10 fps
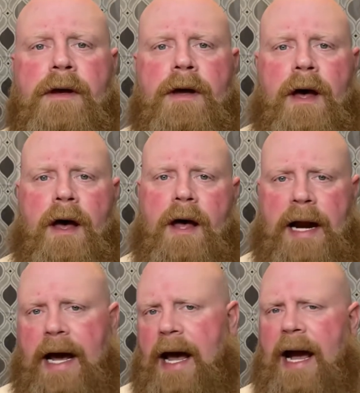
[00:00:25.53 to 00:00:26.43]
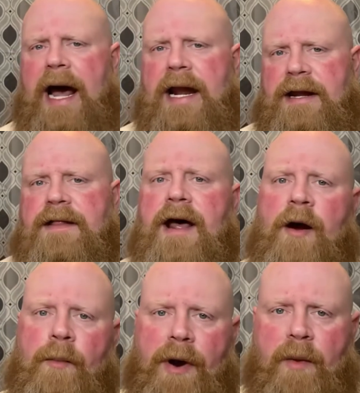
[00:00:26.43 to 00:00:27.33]
And I kind of did that
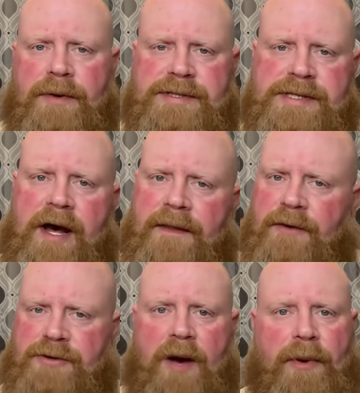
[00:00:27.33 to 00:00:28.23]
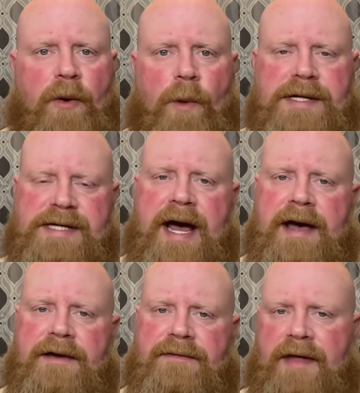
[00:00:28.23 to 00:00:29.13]
on purpose. They'll drop on
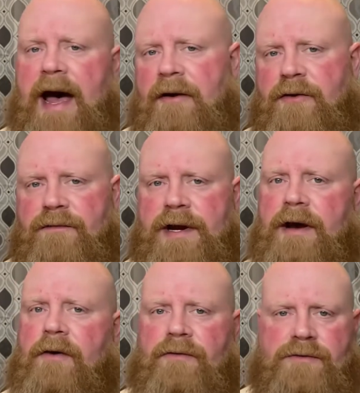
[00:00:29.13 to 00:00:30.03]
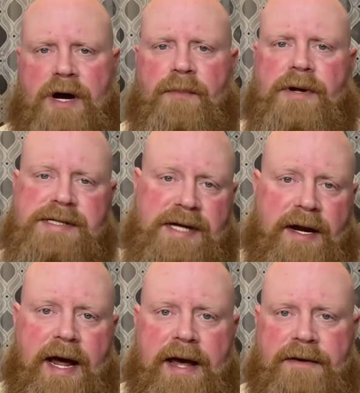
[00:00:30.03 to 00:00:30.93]
Wednesdays. The how-to videos will drop on
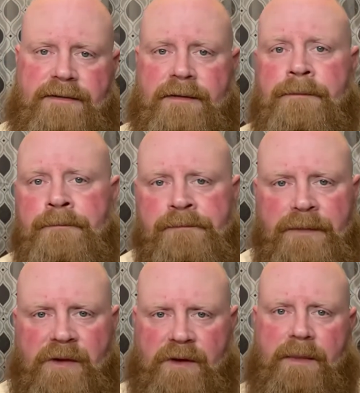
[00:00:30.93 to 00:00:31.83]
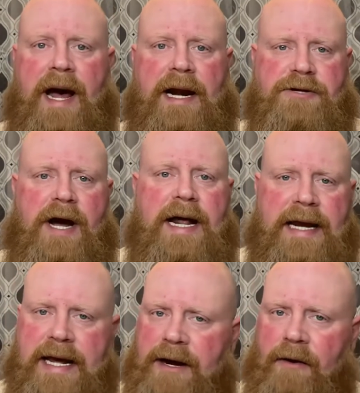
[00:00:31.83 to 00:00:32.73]
Sundays. So I'm kind of trying
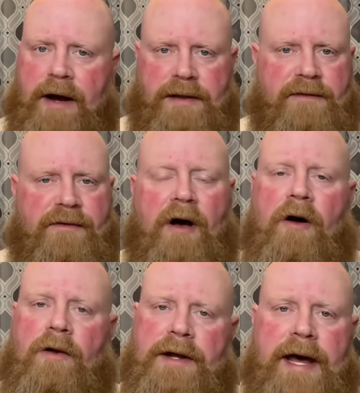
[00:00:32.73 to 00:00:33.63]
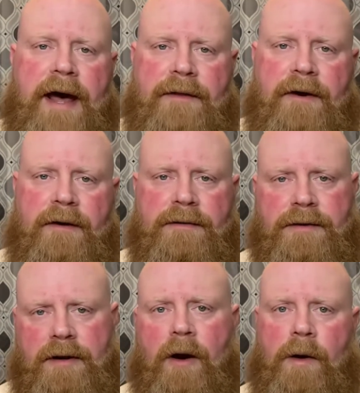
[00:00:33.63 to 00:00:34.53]
to integrate this all together,
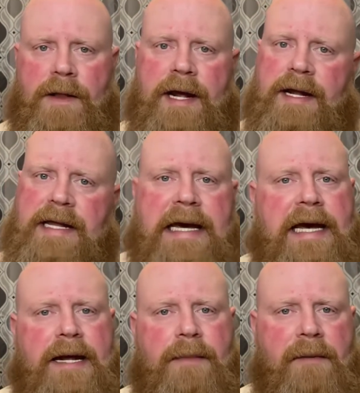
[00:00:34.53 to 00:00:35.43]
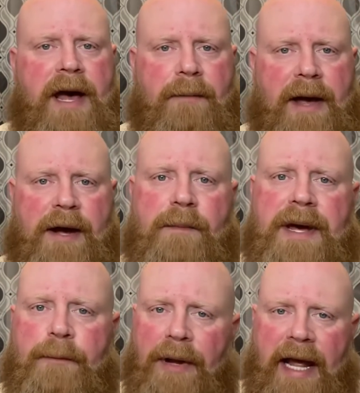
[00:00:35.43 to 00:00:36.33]
you know, and then at the end, maybe I can make a
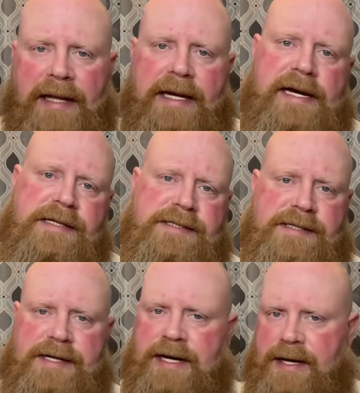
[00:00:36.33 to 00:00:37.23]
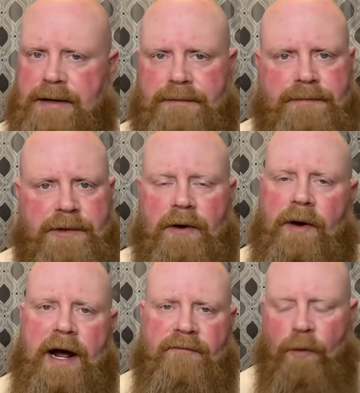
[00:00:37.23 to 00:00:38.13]
big playlist and, you know,
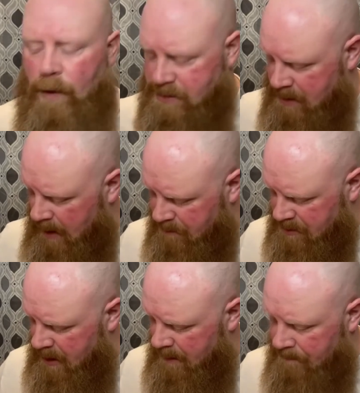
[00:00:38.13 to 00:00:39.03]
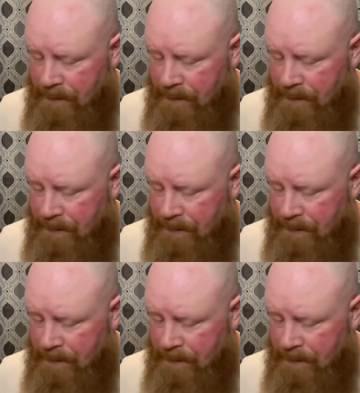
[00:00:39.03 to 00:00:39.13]
kind of a one-stop shop.